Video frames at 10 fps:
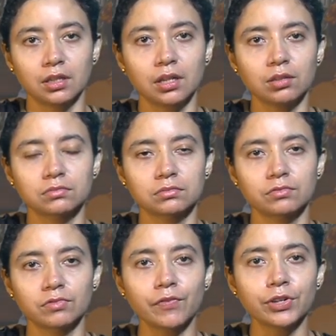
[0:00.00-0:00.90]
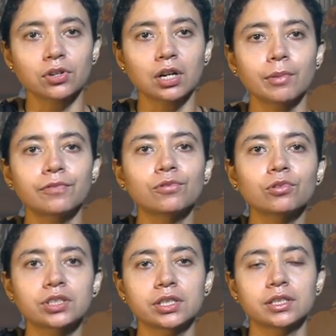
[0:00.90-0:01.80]
Now when we talk about
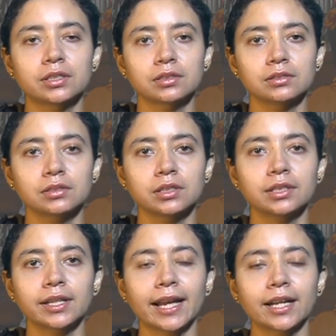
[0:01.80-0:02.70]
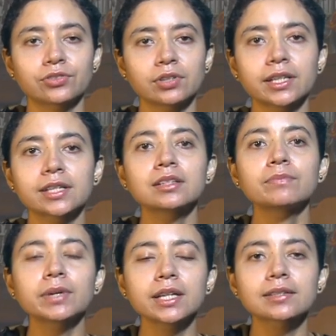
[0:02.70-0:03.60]
folk theatre, it actually
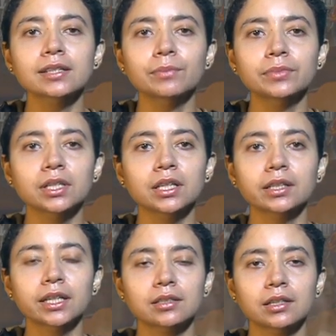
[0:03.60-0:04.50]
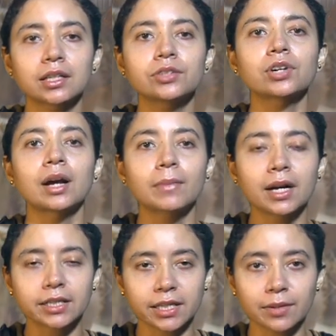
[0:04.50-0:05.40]
doesn't mean something that a
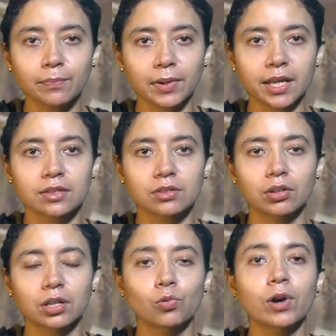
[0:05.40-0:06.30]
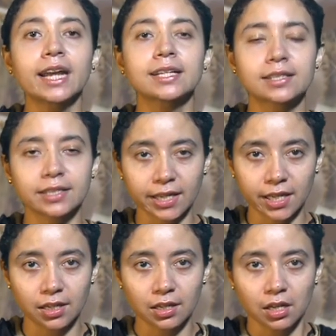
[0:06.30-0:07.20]
drama taking place on a wide
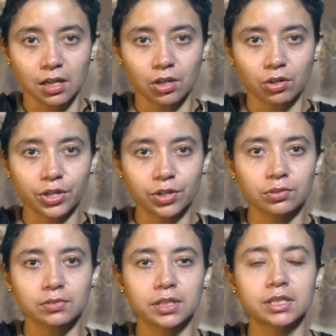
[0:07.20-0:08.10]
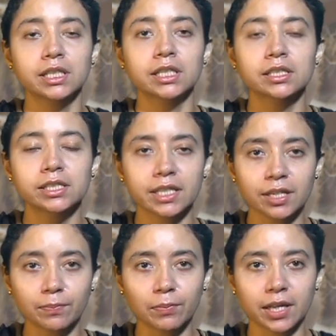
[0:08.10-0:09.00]
scale or you know a theatre
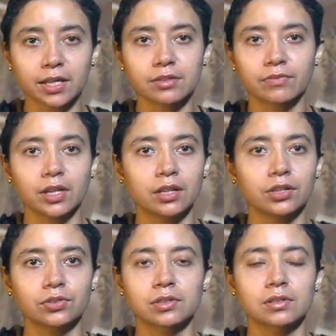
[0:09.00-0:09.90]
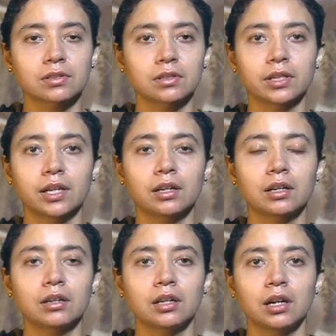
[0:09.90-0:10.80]
taking place where it is uh, there
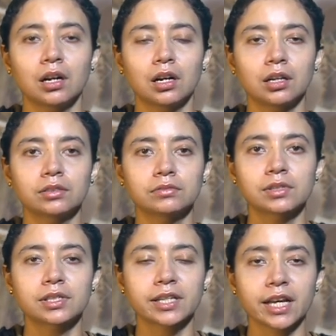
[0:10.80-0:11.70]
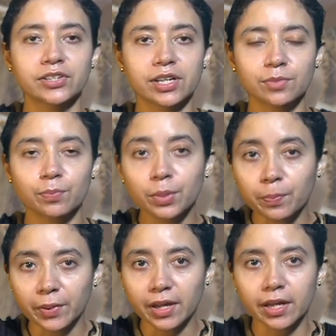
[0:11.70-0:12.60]
are uh, stage has been
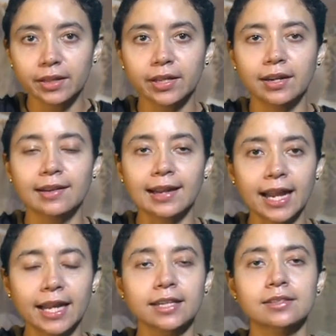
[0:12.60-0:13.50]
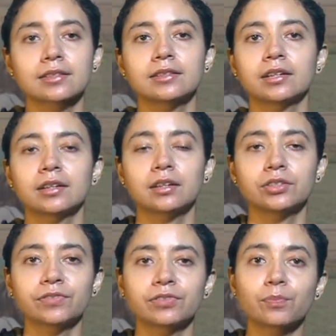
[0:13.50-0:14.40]
prepared, there are lights, there are
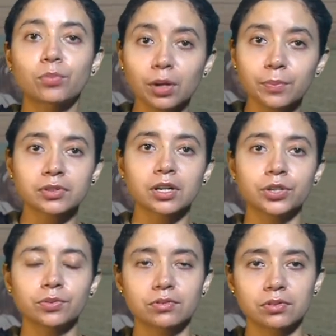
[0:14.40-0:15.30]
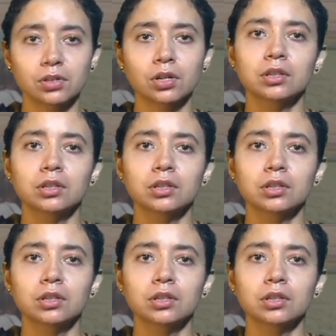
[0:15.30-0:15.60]
different props are used.